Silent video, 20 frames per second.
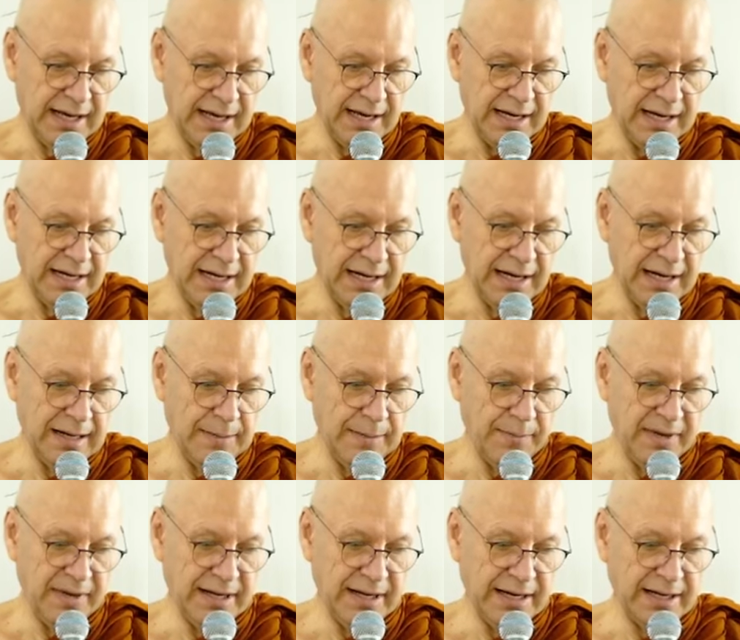and
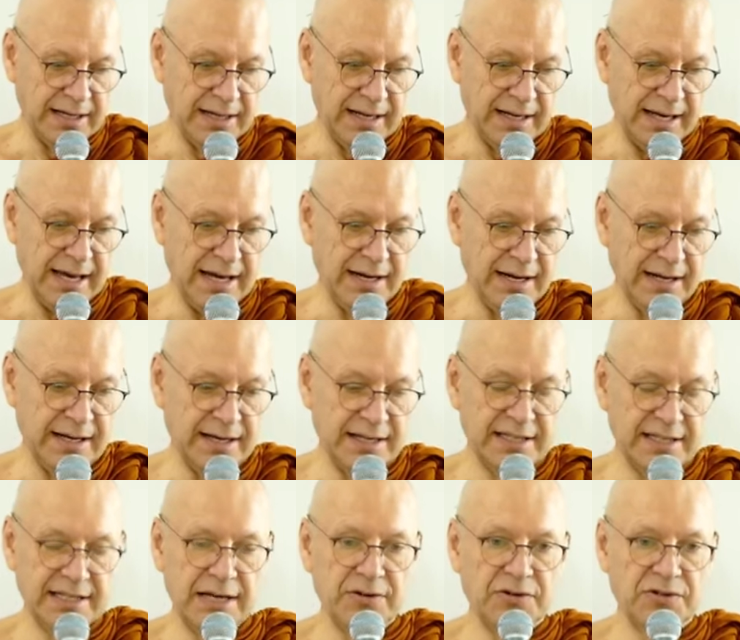eliminated any
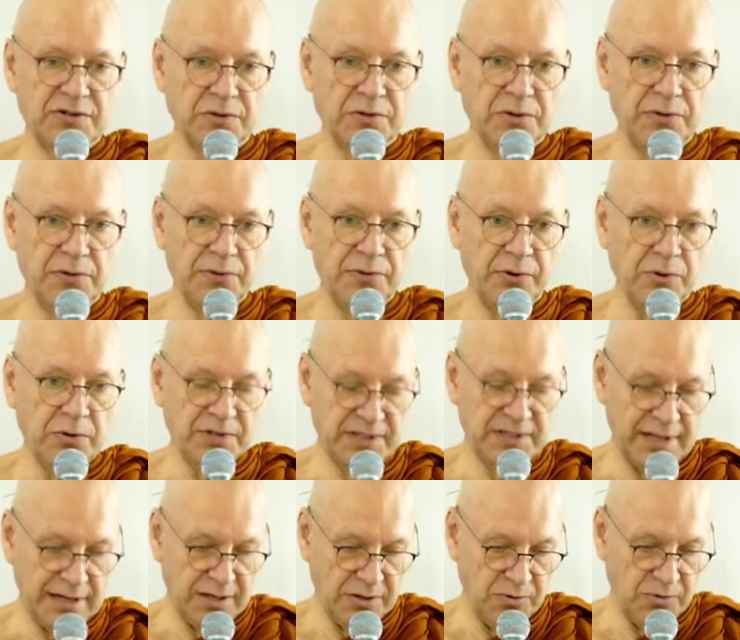sensual thoughts
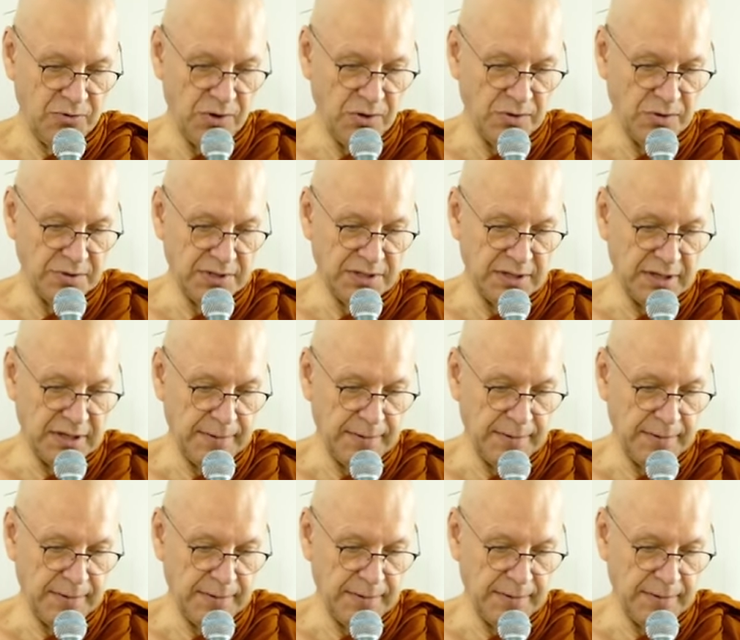that arose.